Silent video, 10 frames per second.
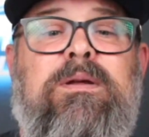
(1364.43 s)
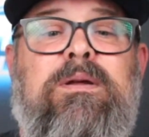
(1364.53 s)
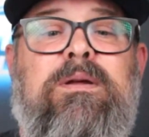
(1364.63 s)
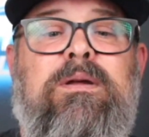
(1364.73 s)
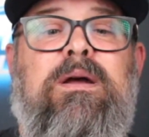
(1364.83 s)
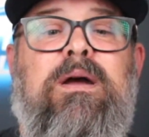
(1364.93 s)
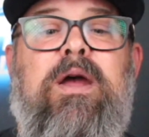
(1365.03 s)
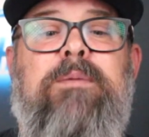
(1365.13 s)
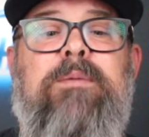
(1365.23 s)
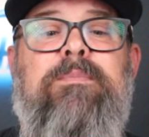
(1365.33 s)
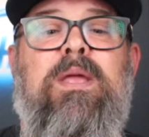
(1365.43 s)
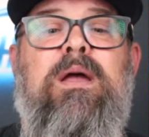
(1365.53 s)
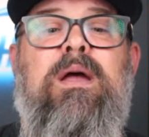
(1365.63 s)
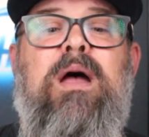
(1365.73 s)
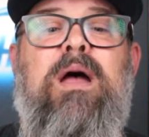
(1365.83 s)
All right.
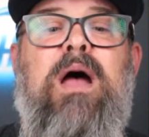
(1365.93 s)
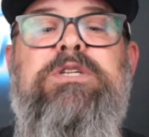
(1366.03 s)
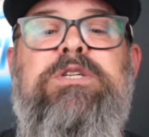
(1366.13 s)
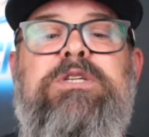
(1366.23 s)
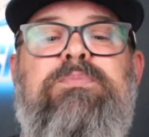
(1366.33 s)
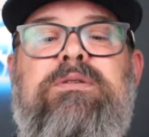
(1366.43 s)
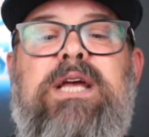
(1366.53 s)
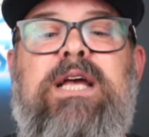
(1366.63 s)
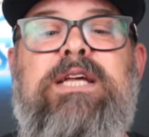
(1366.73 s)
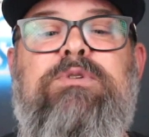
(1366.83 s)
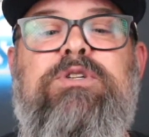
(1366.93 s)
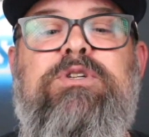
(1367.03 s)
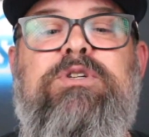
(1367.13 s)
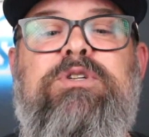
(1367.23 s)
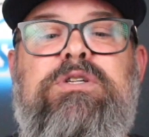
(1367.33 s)
How much pound test would you use
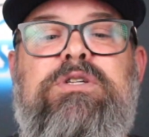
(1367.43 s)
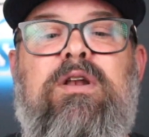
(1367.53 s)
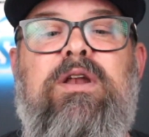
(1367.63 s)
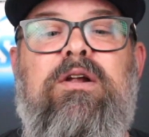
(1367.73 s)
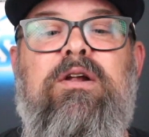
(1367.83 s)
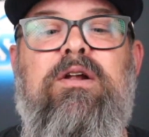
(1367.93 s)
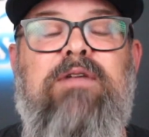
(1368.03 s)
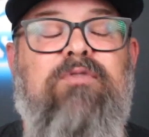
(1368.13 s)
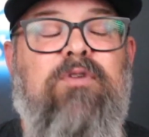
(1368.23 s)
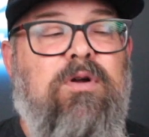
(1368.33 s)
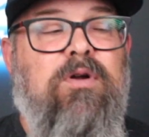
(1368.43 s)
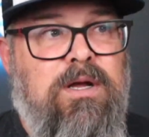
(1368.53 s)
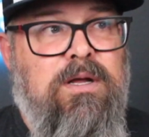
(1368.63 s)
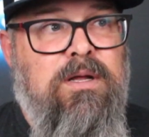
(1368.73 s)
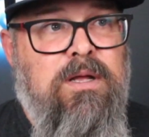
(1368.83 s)
for your leader line for aloha?
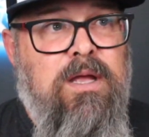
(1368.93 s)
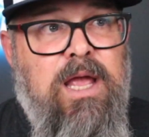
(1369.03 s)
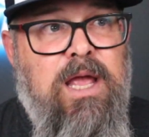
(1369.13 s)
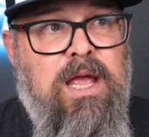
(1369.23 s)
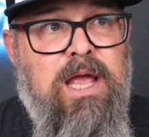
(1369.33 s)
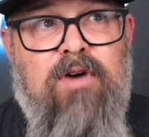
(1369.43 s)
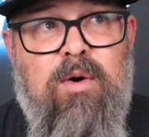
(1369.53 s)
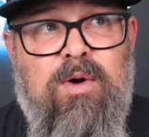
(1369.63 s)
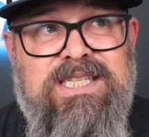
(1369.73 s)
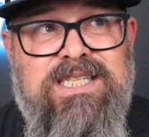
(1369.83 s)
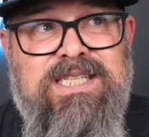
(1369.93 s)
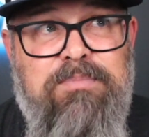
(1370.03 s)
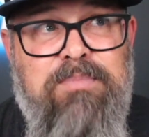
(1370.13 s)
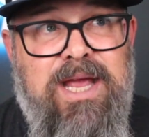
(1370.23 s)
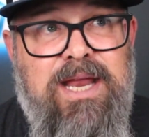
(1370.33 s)
If I was slide
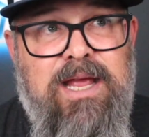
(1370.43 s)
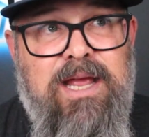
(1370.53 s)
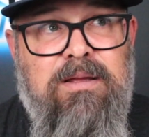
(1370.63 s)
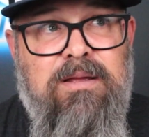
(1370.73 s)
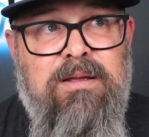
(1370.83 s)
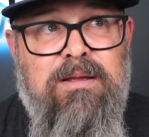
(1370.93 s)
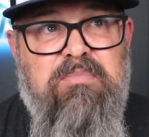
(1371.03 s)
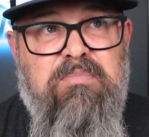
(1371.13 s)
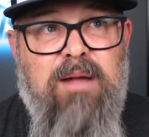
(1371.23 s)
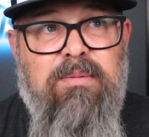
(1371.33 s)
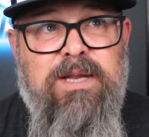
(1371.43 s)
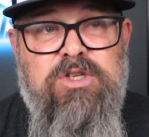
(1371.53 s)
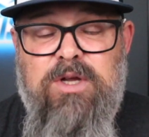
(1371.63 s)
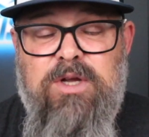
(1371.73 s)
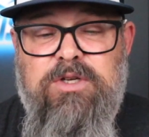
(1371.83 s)
baiting, probably
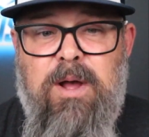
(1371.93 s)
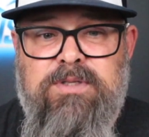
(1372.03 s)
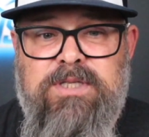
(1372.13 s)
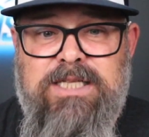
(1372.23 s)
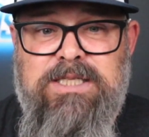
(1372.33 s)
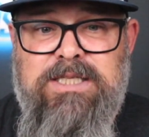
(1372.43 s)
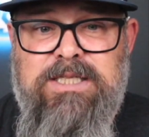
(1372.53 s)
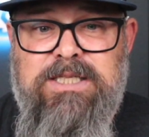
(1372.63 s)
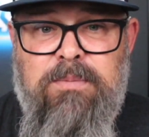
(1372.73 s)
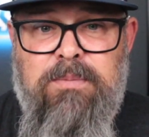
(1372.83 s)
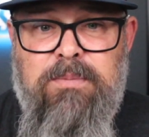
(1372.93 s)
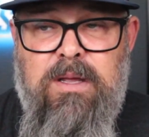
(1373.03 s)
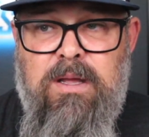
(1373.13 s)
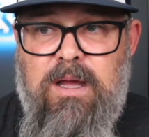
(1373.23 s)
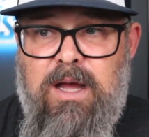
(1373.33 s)
200 pound test minimum.
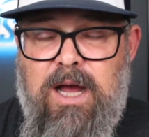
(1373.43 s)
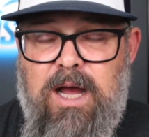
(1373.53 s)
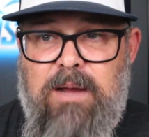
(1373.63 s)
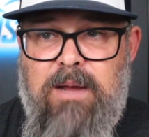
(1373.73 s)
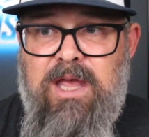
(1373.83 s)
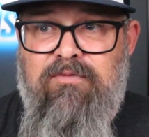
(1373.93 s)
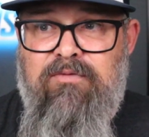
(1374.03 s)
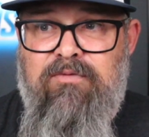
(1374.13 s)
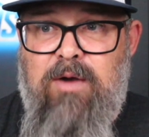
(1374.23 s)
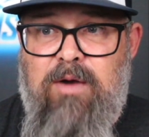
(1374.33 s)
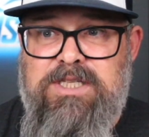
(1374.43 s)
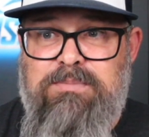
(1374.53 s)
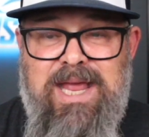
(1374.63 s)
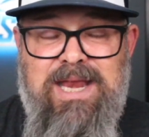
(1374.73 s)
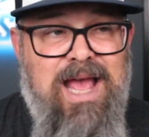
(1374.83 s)
If I was just bait
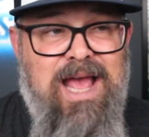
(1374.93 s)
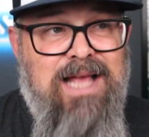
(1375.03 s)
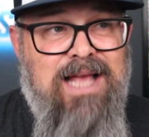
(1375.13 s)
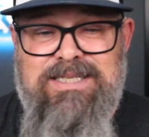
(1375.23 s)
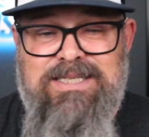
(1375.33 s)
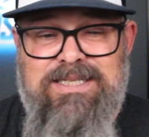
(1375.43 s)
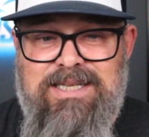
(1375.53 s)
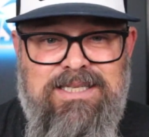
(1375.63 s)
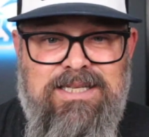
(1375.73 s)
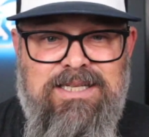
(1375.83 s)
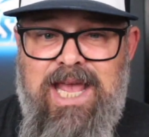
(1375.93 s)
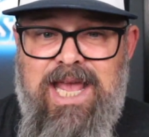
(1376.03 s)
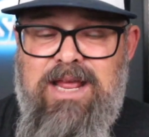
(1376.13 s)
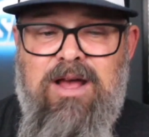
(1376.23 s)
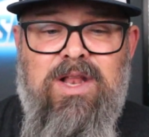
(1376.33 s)
casting, 60 to 80 on the
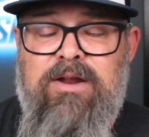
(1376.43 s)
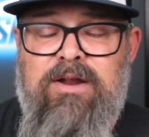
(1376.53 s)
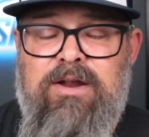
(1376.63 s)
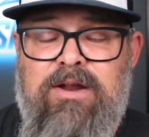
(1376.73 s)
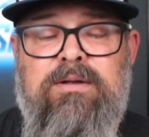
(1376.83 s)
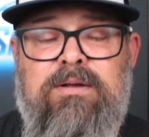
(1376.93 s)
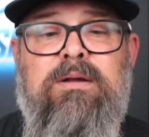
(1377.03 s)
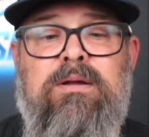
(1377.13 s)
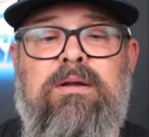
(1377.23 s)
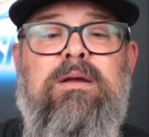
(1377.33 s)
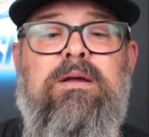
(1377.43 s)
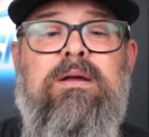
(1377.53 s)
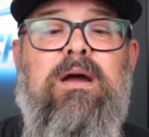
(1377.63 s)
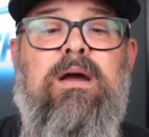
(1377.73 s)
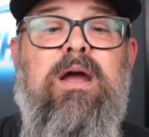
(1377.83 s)
leader. All
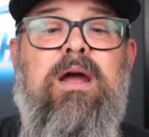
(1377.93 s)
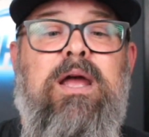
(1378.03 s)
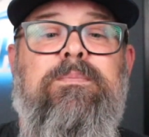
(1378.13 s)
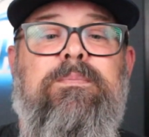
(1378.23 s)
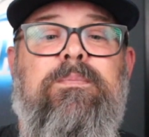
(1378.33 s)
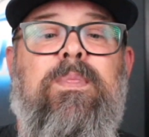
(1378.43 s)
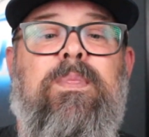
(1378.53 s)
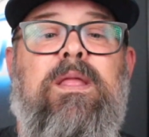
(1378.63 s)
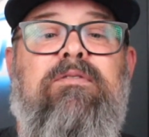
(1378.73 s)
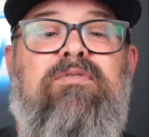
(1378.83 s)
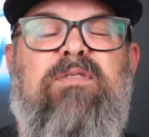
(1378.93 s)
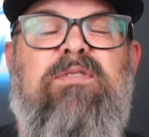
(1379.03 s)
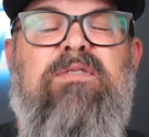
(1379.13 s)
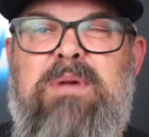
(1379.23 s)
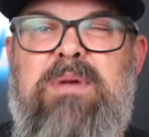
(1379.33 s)
right. 50
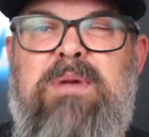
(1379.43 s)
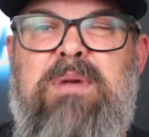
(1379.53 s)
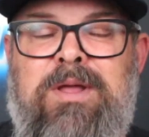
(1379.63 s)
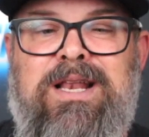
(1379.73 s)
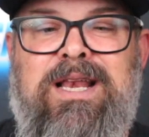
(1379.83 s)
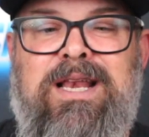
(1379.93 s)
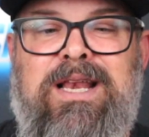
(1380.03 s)
minimum on the leader